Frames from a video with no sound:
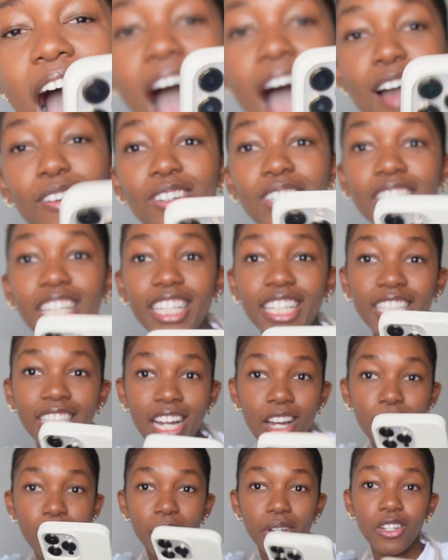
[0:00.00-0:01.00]
I will link it
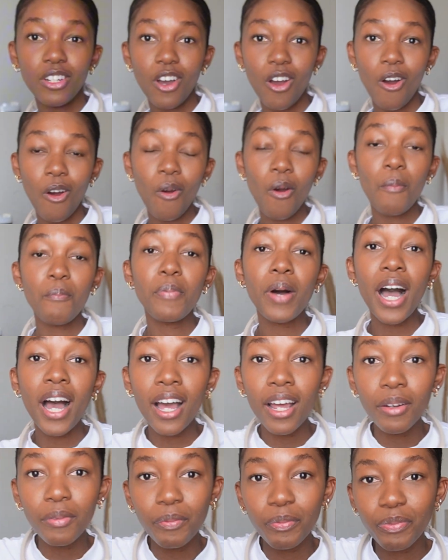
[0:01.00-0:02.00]
down below. But